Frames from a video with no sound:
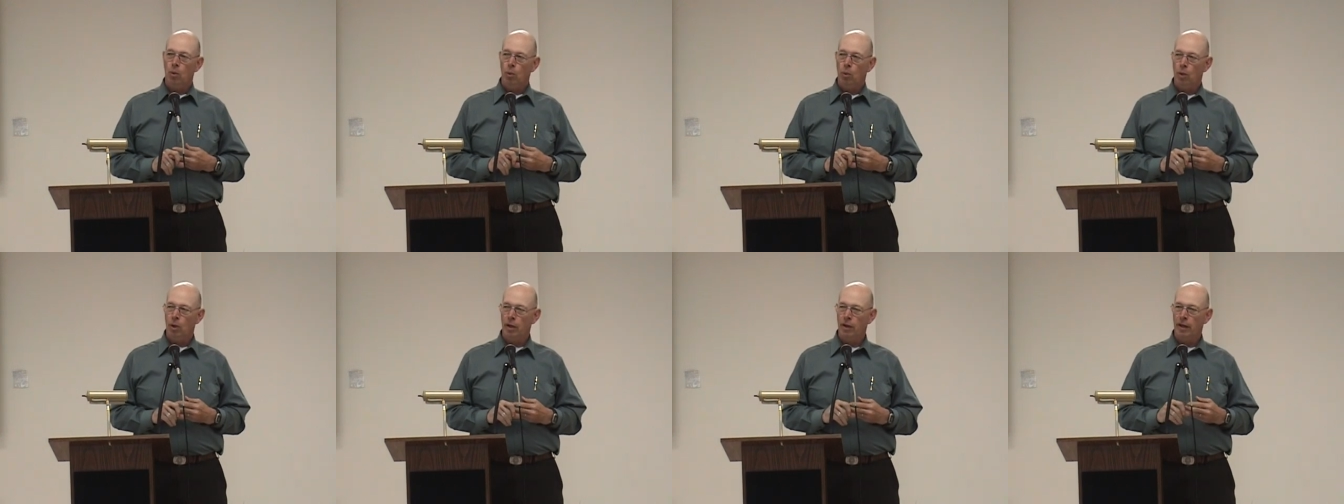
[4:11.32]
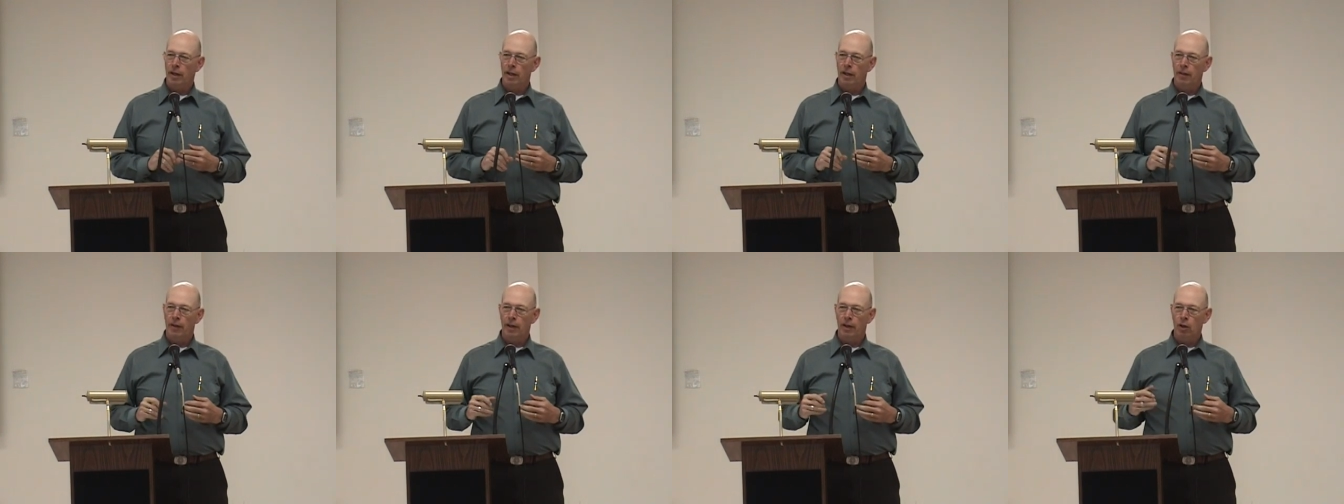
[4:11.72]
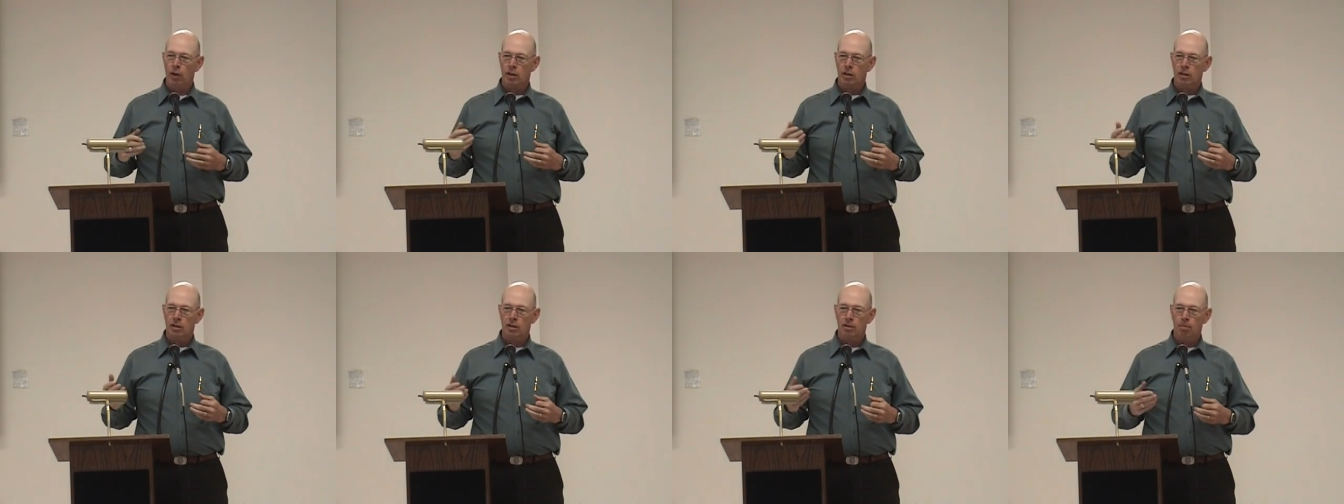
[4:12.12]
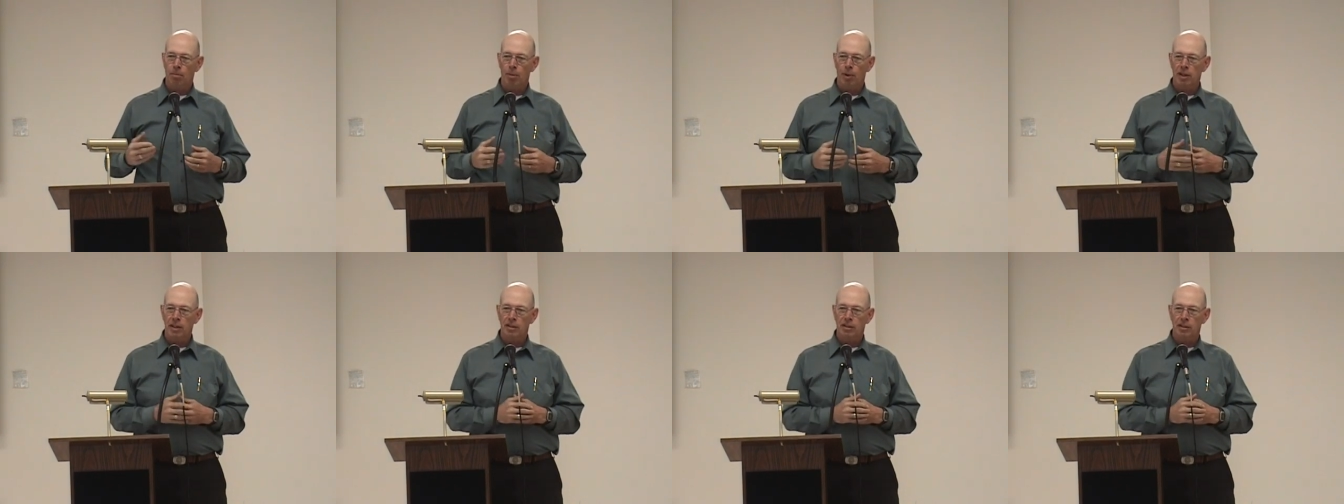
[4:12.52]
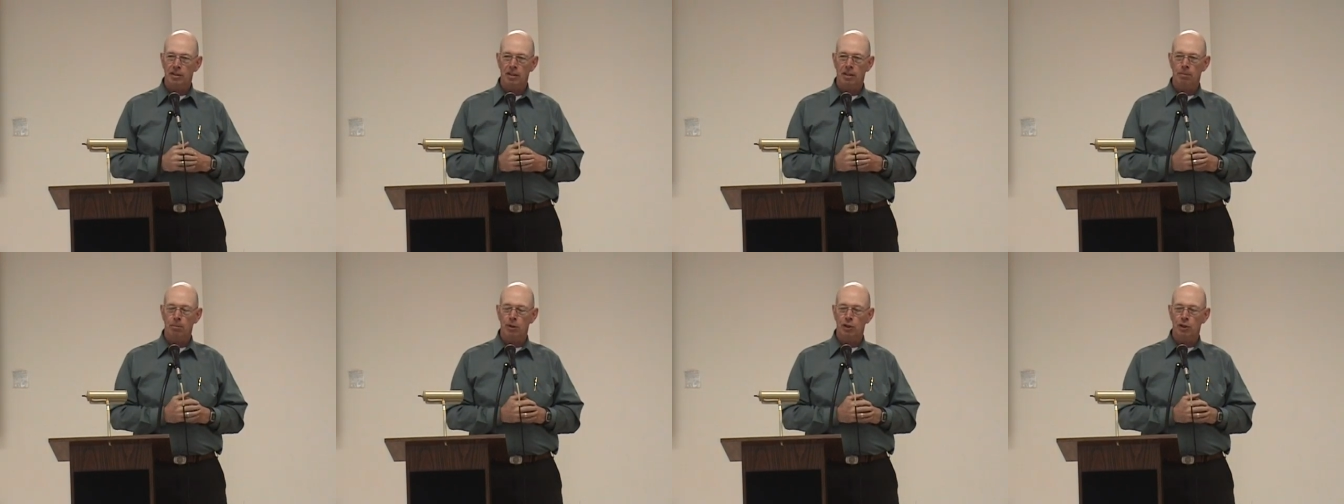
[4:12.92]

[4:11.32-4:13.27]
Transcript: Well, they looked at some places in